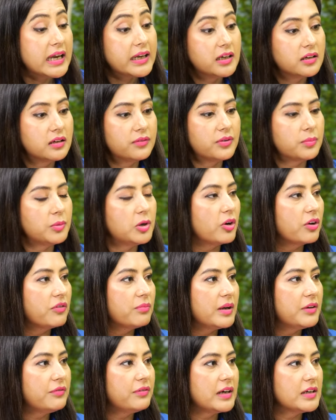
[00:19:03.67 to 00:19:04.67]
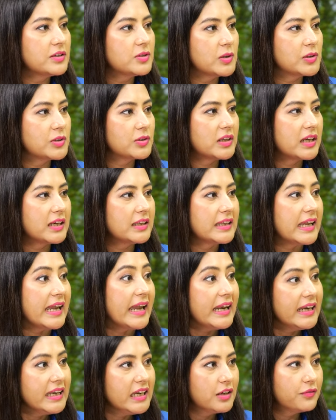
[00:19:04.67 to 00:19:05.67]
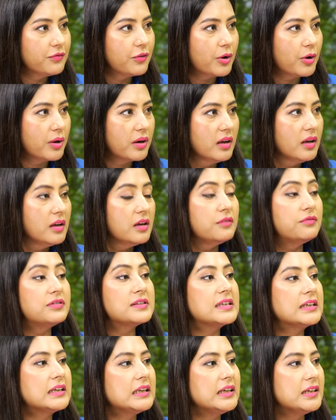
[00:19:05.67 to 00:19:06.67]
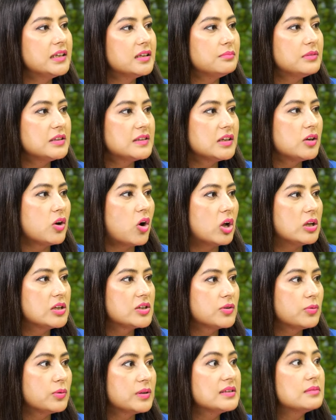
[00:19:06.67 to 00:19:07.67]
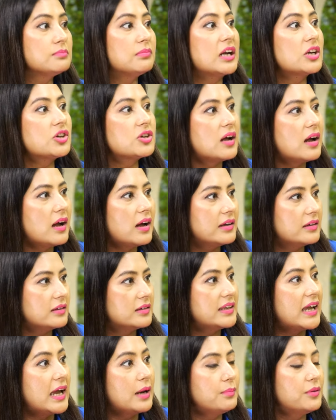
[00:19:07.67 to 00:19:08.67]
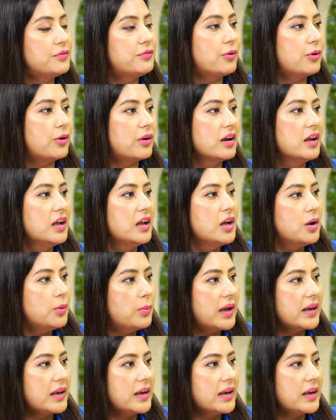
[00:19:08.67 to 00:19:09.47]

I hear from a lot of my friends also that their need for physical intimacy also is much higher than before, yeah.